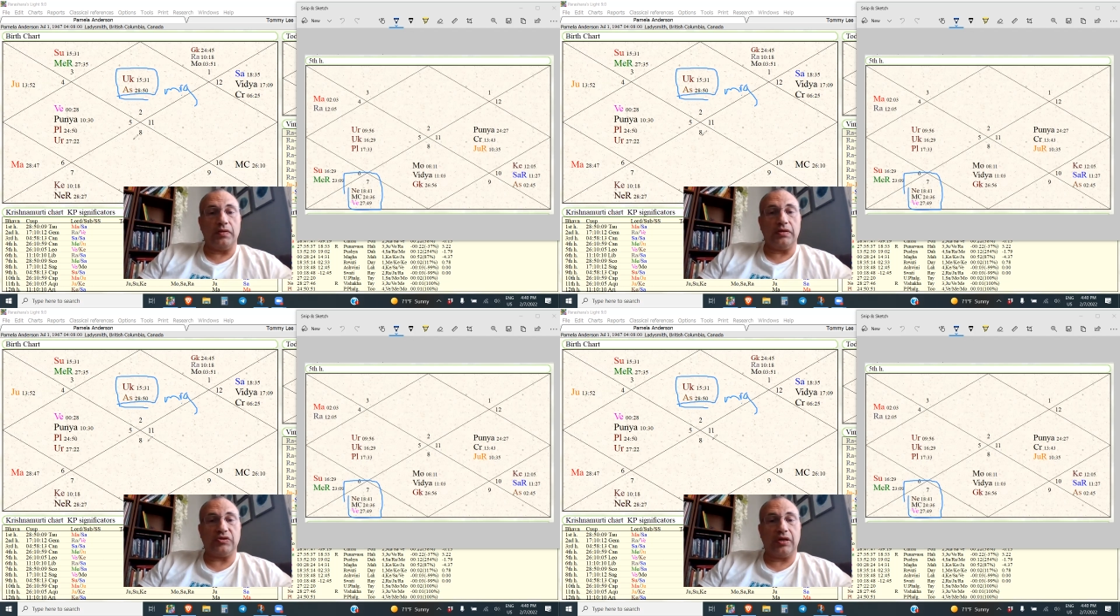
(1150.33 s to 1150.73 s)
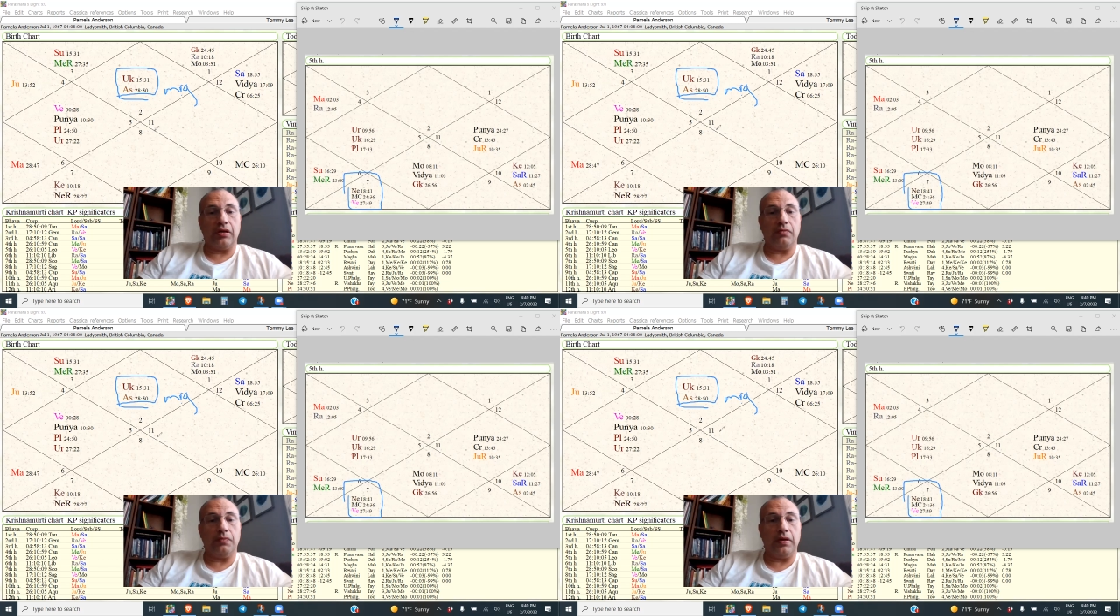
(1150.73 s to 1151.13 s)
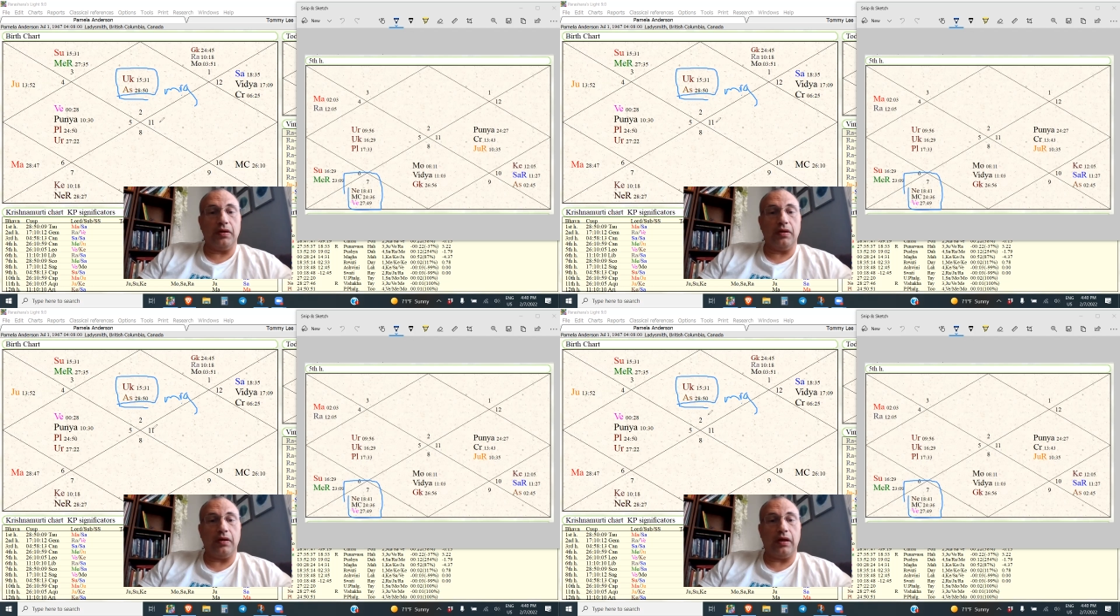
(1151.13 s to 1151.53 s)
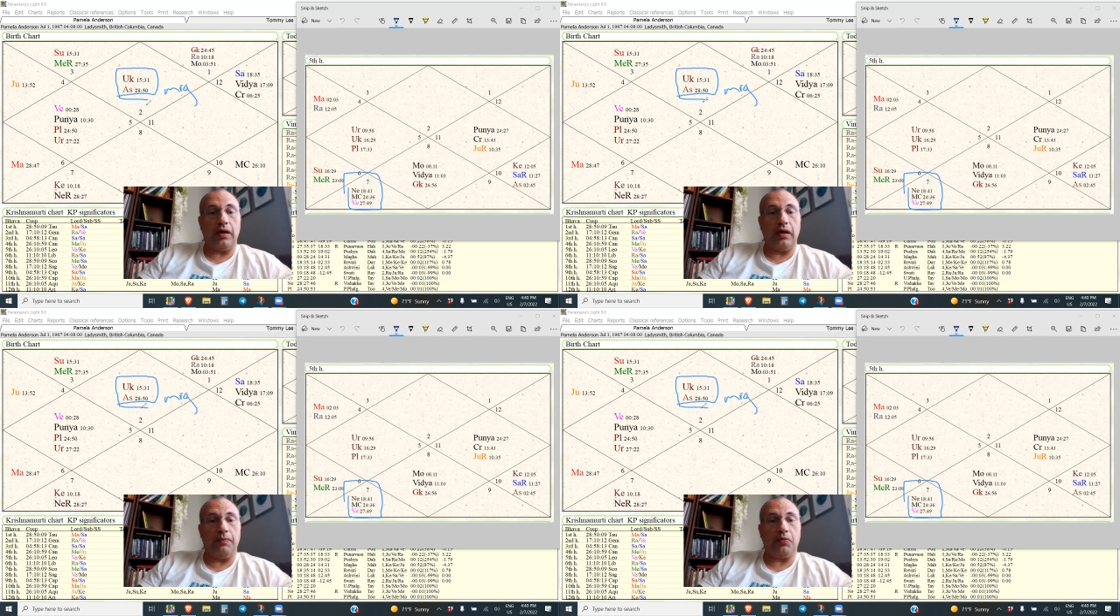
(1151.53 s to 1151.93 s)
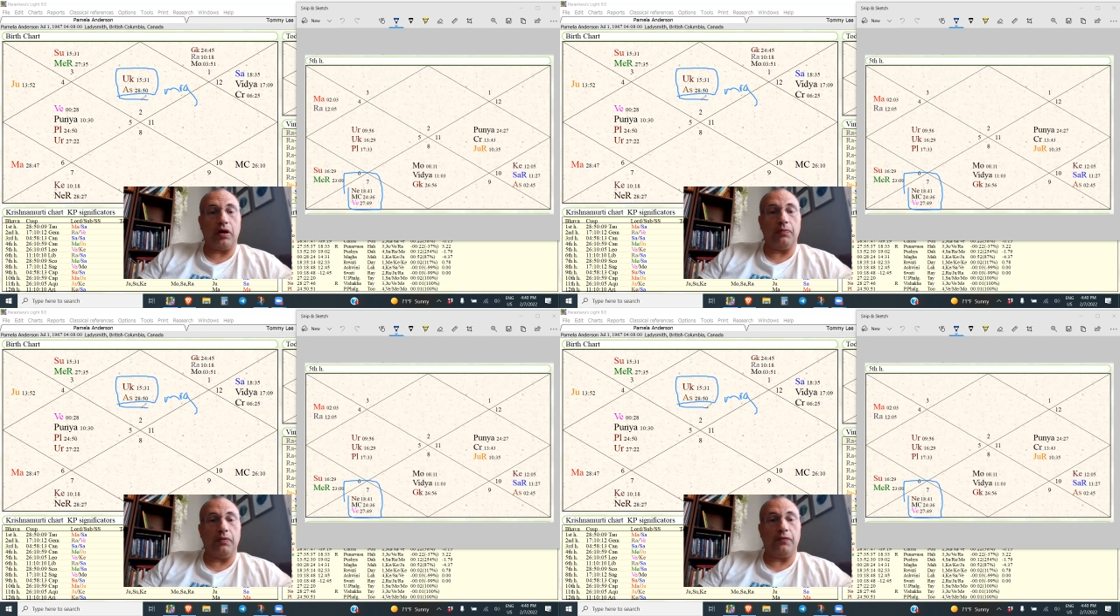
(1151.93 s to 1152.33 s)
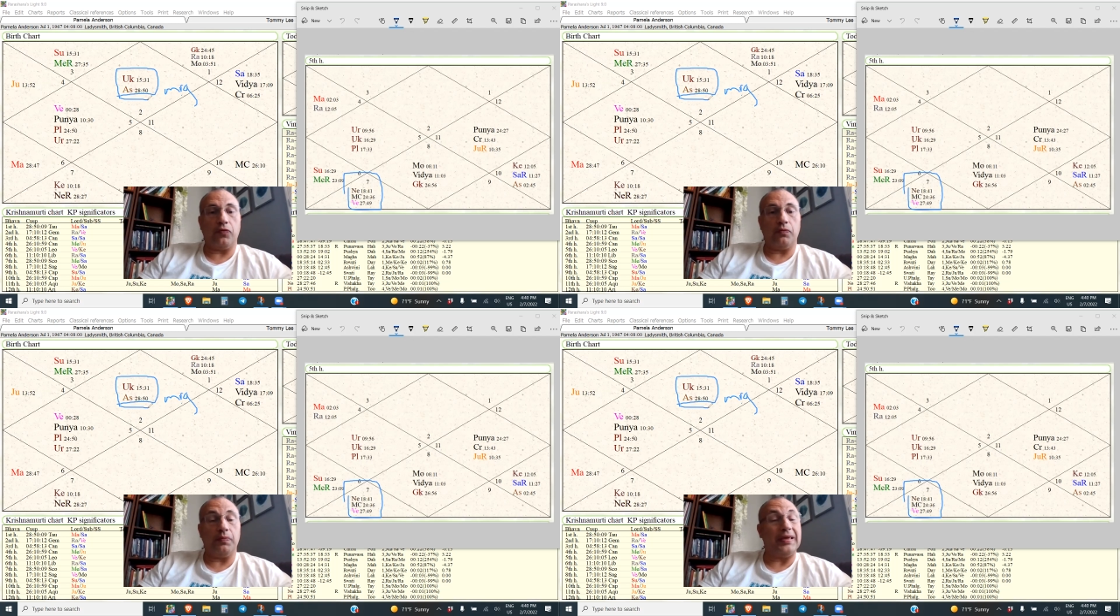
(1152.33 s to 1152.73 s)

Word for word: this can be a problem for